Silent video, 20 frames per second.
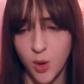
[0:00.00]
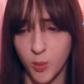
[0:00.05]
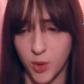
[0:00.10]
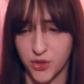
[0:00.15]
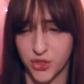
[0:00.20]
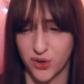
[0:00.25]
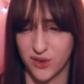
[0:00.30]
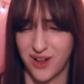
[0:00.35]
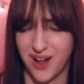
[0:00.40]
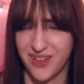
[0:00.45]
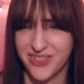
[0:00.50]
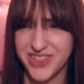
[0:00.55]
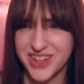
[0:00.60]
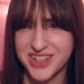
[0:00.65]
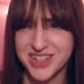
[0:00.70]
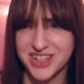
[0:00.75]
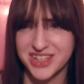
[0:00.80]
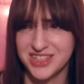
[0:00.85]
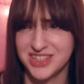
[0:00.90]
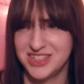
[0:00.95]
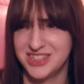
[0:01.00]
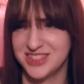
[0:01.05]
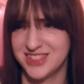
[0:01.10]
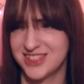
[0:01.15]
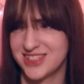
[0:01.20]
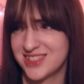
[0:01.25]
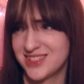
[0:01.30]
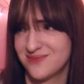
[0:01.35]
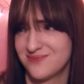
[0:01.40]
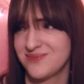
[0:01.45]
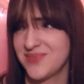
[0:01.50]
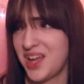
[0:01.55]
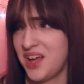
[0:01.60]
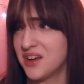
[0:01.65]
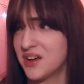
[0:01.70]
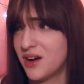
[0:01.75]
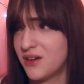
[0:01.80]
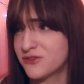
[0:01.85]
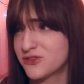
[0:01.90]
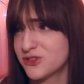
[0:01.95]
but they're a lot thicker and it's
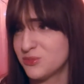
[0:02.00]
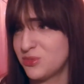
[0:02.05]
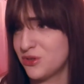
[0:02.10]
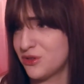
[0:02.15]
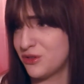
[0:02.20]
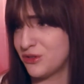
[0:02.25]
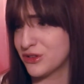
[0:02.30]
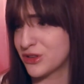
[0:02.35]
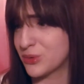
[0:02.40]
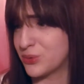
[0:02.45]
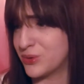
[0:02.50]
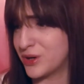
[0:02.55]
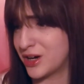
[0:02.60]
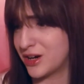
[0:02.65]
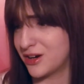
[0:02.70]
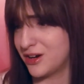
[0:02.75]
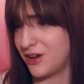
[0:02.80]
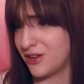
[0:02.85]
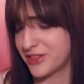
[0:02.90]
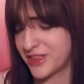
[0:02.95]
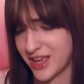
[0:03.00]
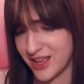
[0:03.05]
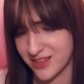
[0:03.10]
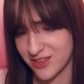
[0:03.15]
uncomfortable to wear all day